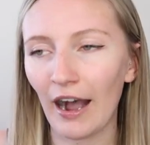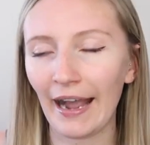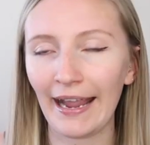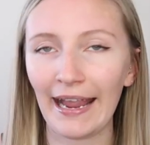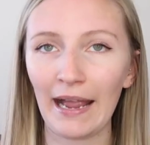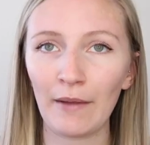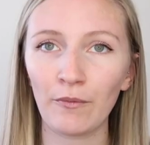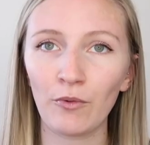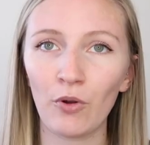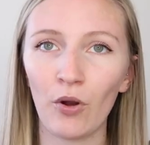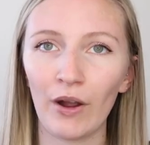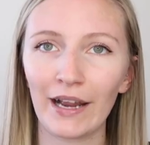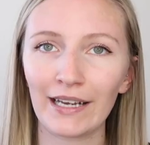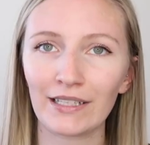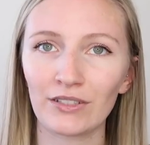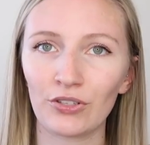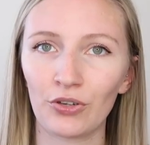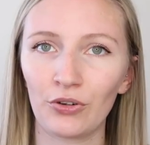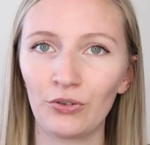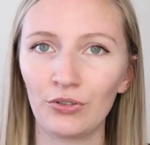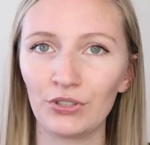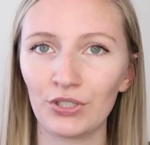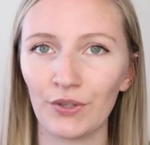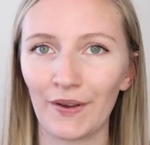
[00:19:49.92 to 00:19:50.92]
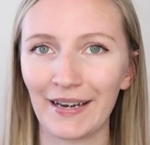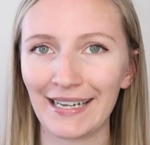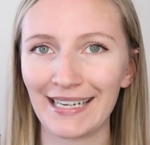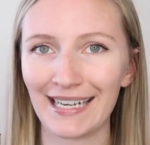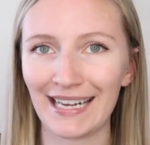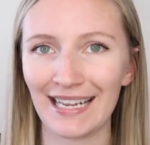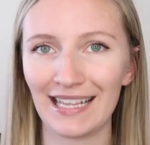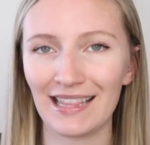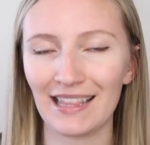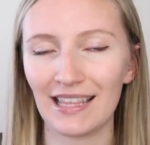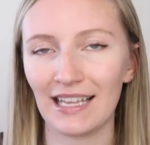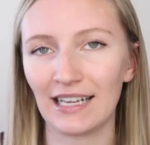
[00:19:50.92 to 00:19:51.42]
I am quite tall, so I
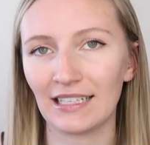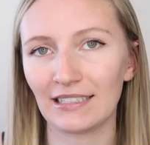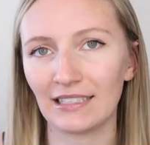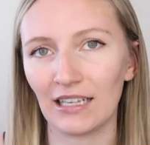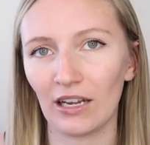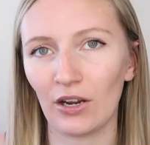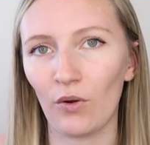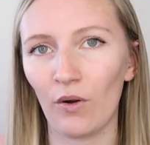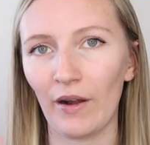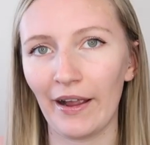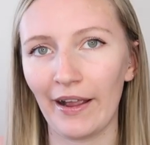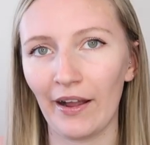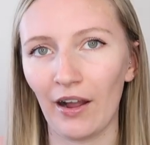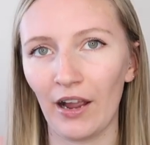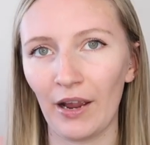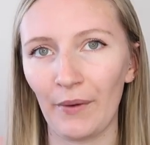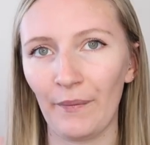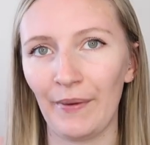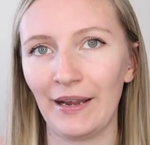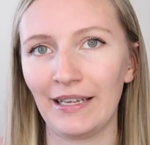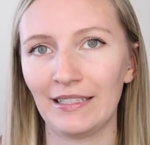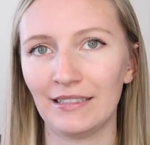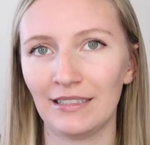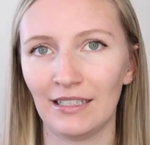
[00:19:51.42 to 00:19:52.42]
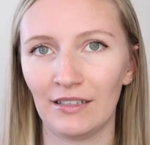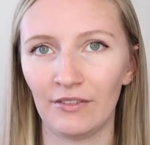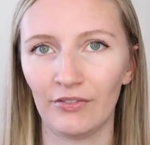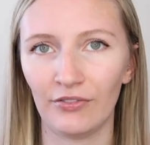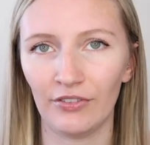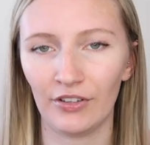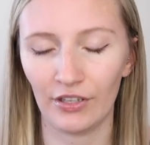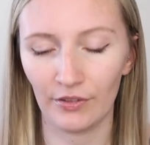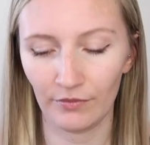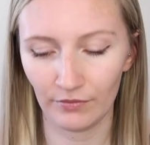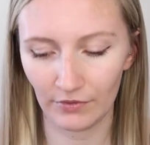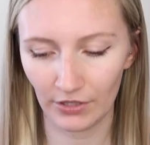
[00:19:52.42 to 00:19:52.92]
need things that are quite high-waisted
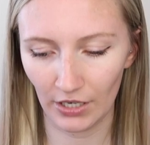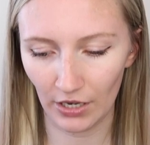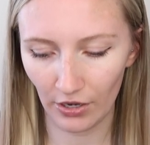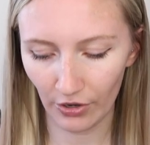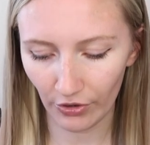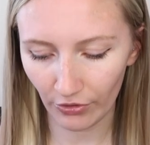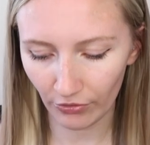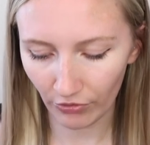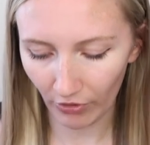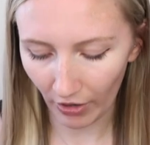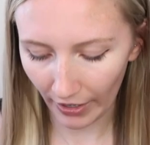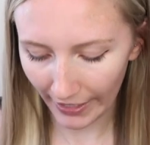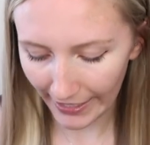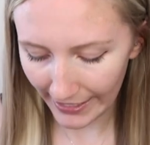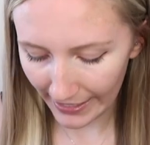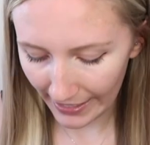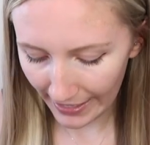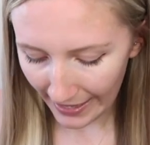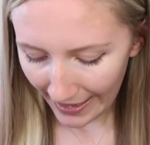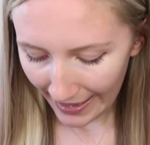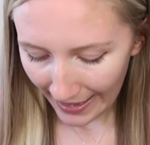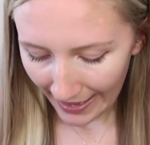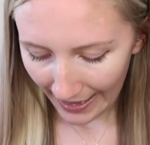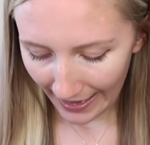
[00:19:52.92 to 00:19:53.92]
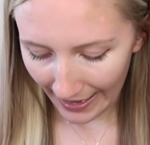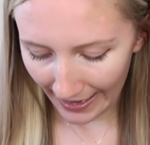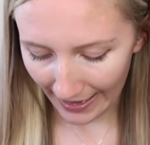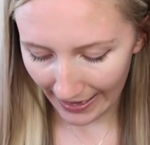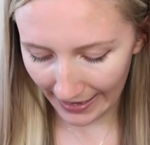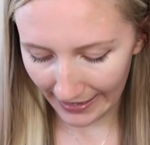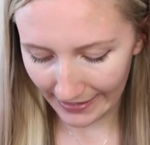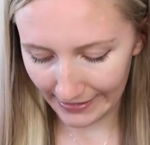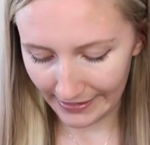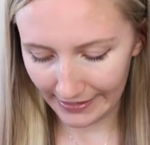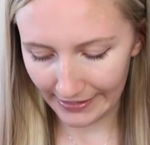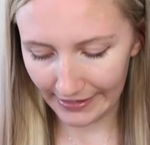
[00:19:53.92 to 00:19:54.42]
for them to look right,
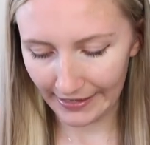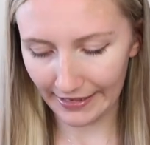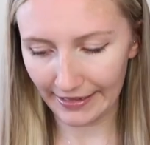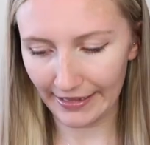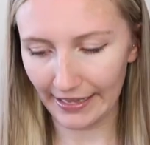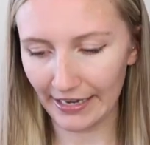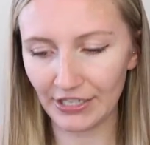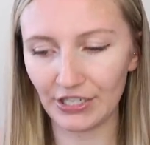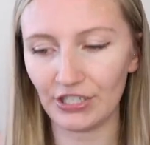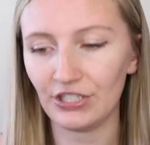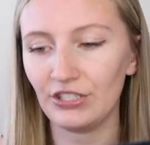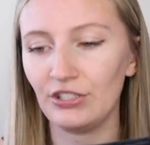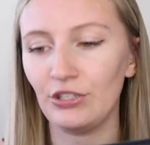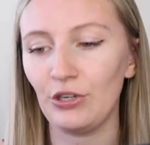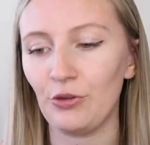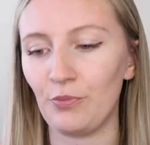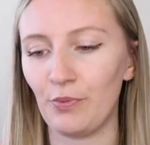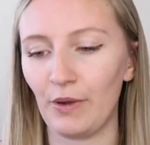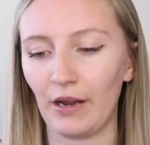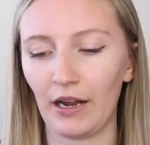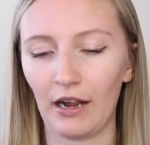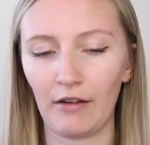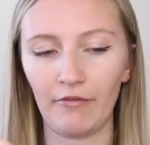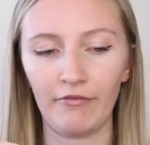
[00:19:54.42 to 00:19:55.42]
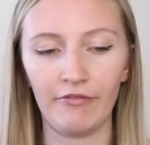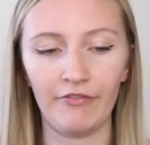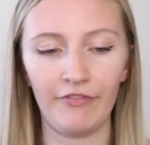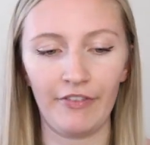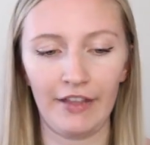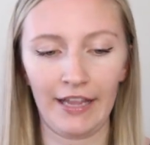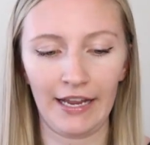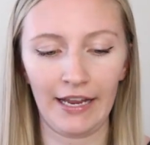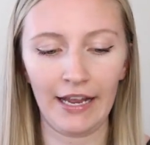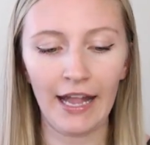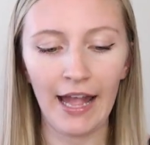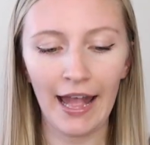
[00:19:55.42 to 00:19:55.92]
and they're just super
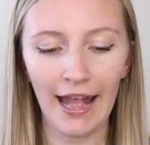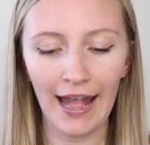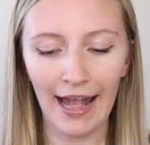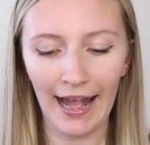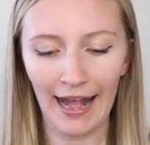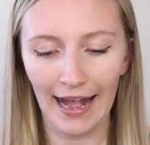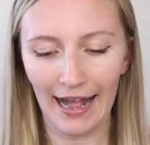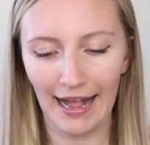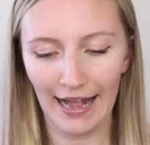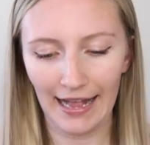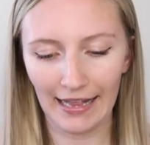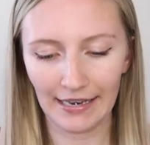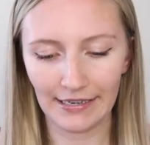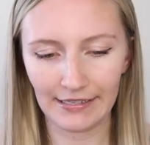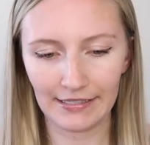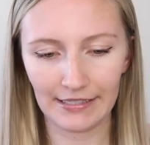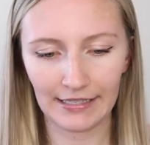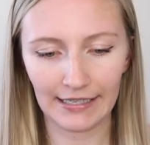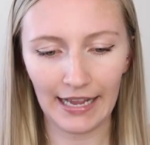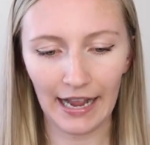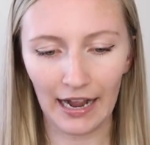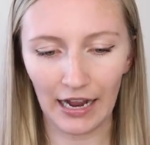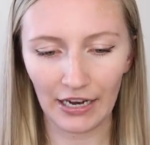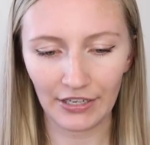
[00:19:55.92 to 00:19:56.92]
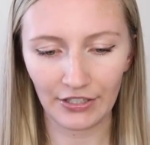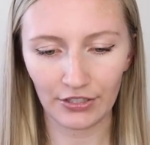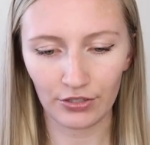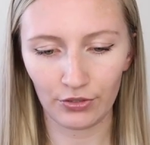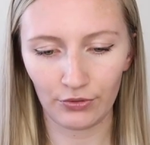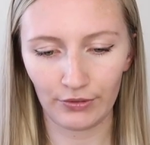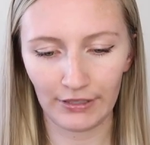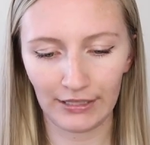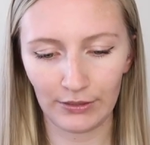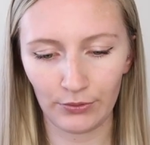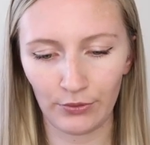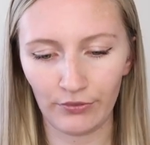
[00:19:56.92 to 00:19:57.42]
comfy. And yeah, I
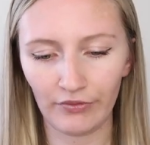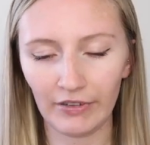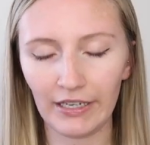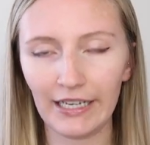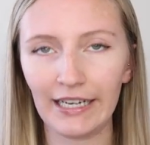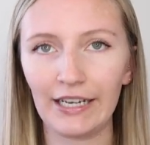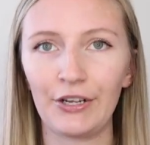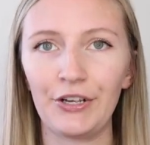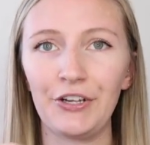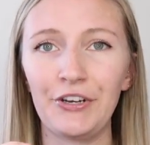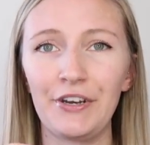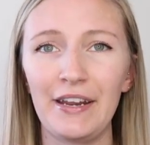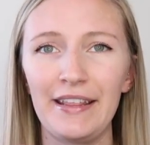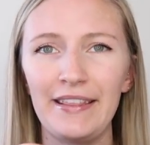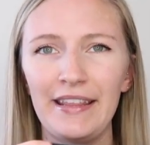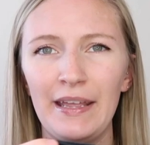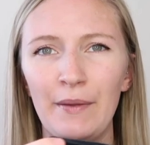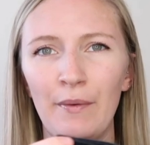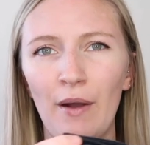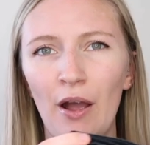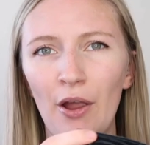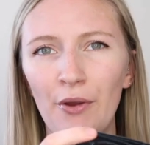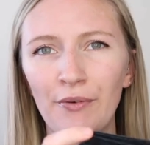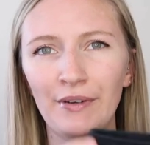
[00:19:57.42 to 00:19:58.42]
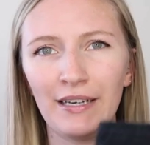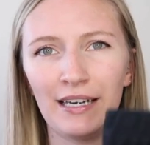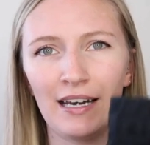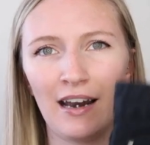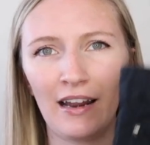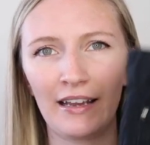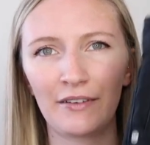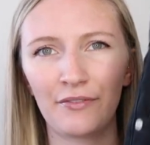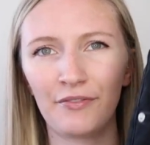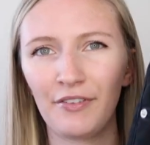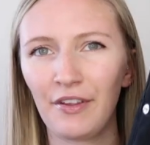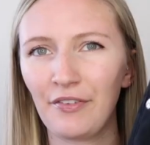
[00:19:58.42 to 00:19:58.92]
just thought these were really good, and they were only
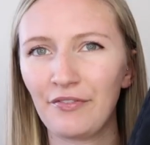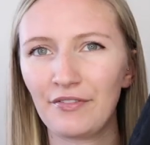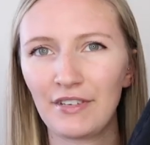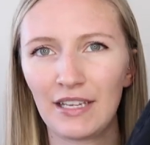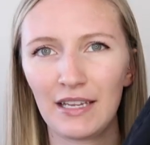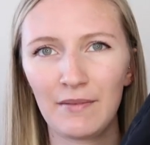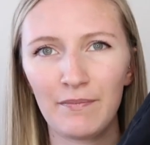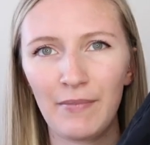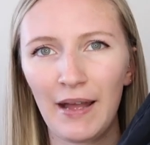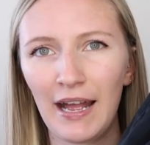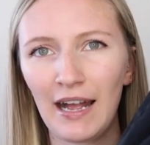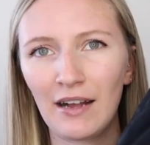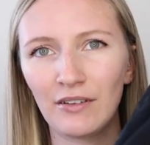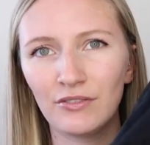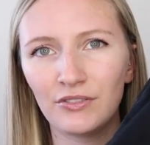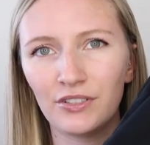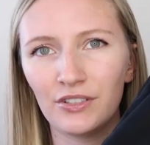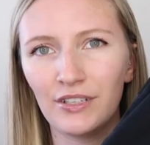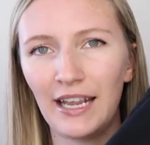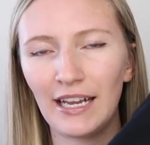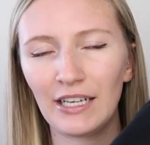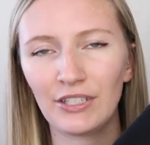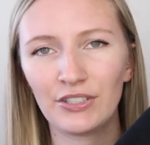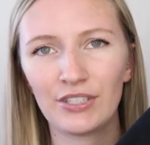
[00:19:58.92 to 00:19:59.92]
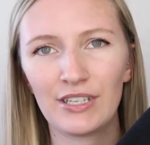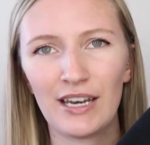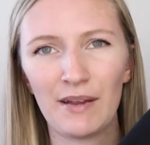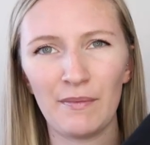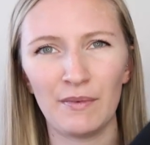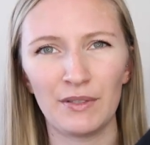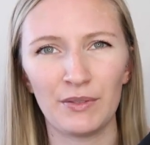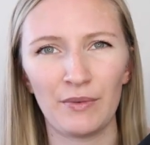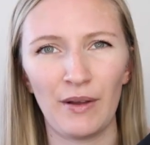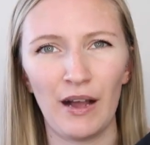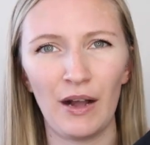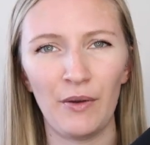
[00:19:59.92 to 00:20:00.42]
like £15 on
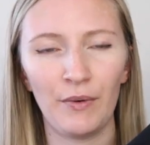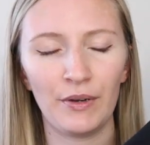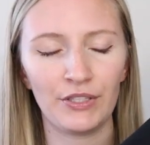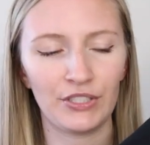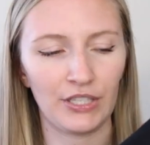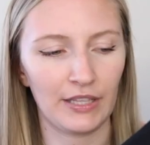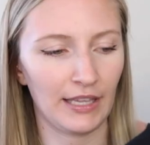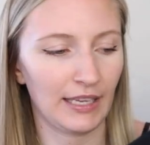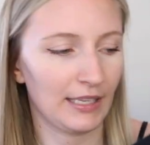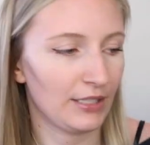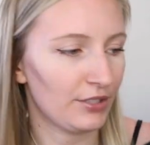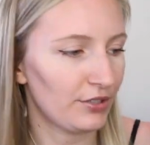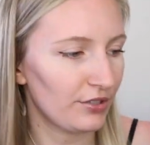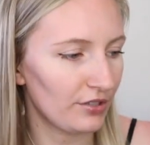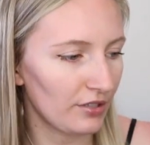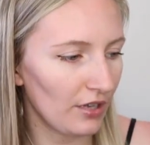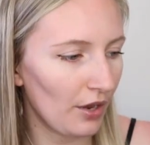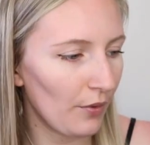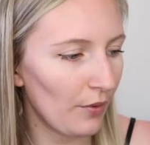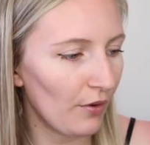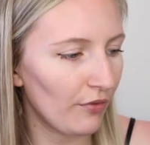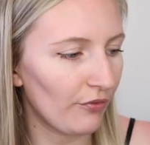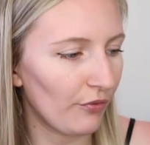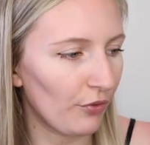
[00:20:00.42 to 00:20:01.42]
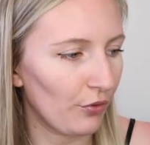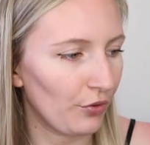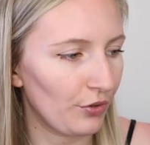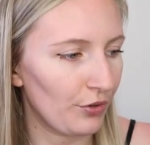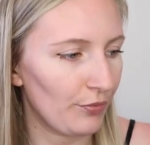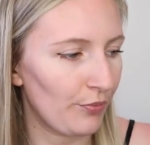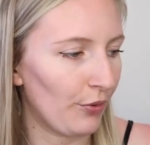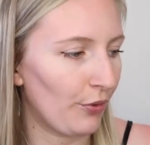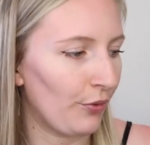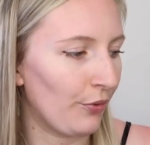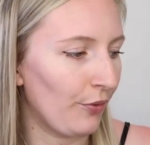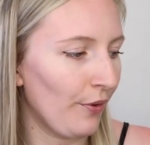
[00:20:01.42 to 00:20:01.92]
H&M as well, which I think is so
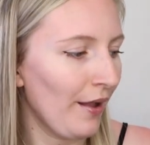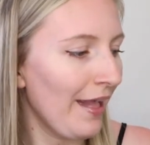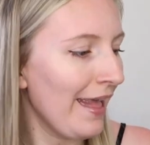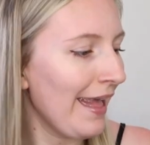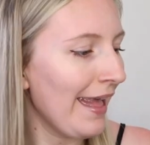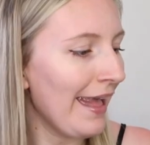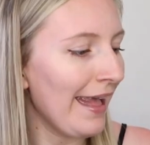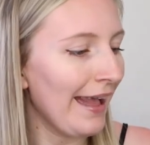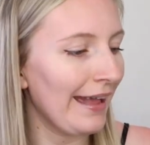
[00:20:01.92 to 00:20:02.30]
affordable.